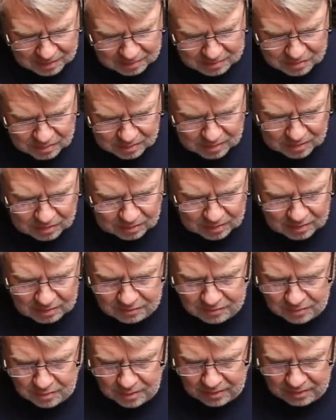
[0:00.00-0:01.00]
there between 3,000
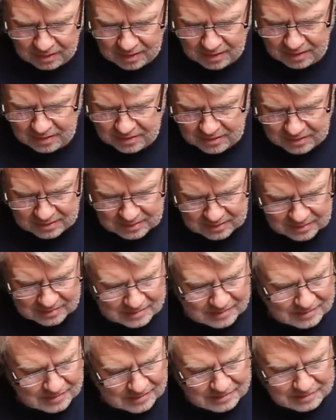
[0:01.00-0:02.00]
and 4,000.
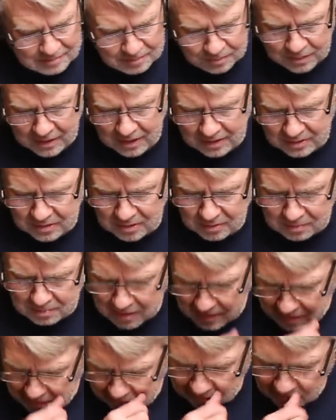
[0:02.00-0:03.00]
Not too
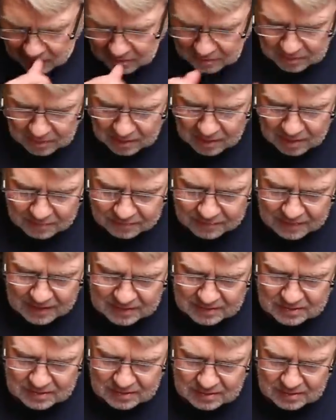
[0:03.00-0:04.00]
bad. Vertical off
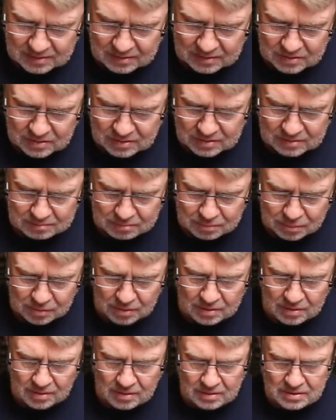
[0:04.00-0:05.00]
axis looks
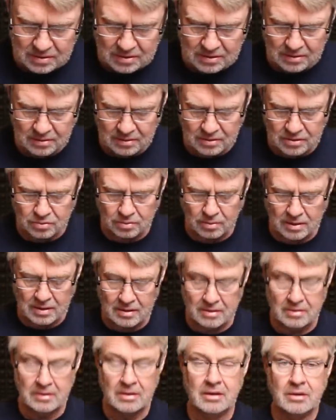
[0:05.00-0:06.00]
pretty good still as
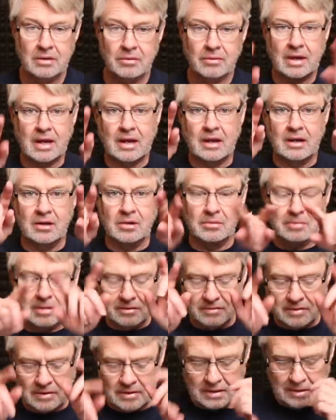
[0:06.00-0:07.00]
well. Got a little bit
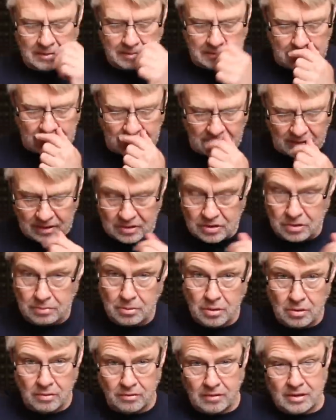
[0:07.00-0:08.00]
of a dip there as you
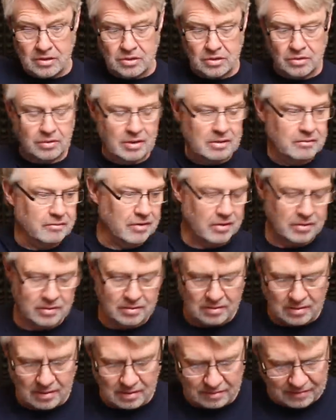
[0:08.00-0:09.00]
move extreme
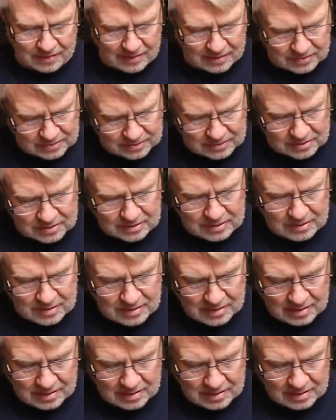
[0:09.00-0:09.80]
vertical off axis,